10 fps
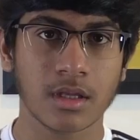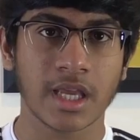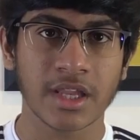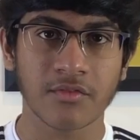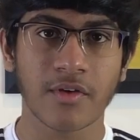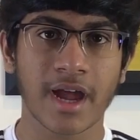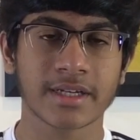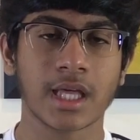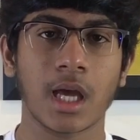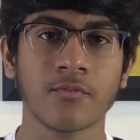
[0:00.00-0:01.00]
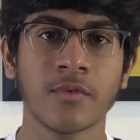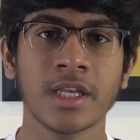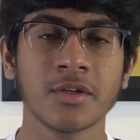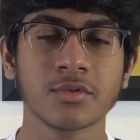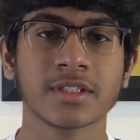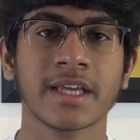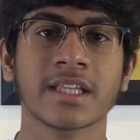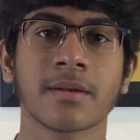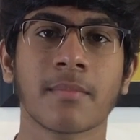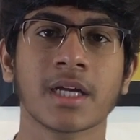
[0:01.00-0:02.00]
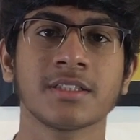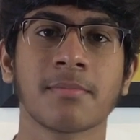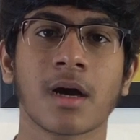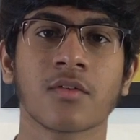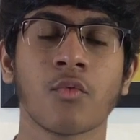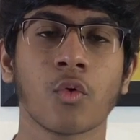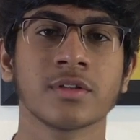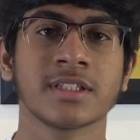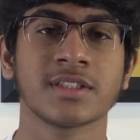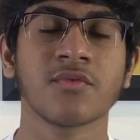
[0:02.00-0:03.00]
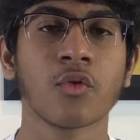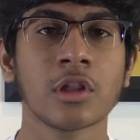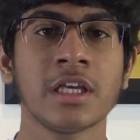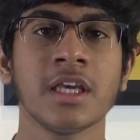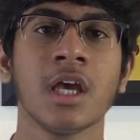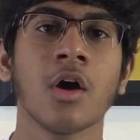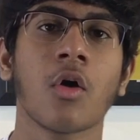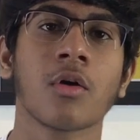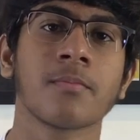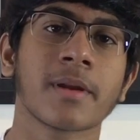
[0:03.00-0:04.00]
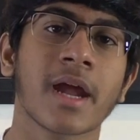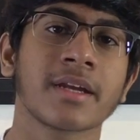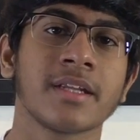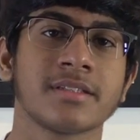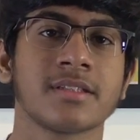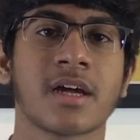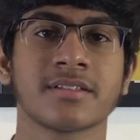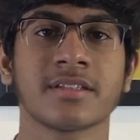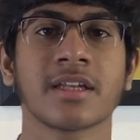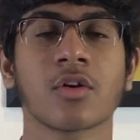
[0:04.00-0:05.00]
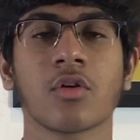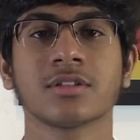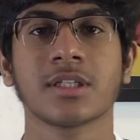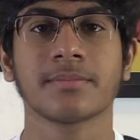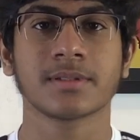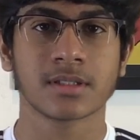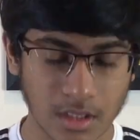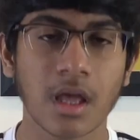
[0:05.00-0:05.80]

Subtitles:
In fact, I'm willing to say that MindSpark focuses fully on practice rather than concepts.